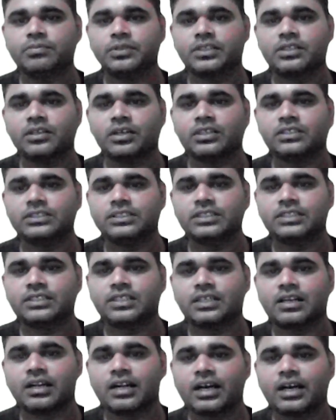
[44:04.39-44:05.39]
Because
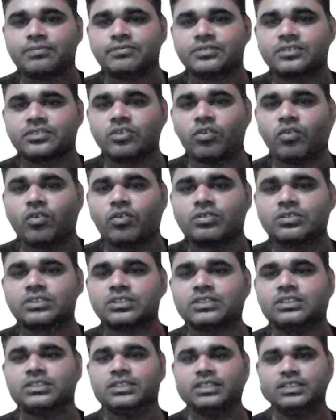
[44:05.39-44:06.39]
it traps the
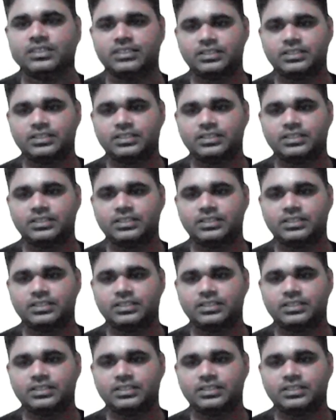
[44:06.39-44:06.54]
oxygen.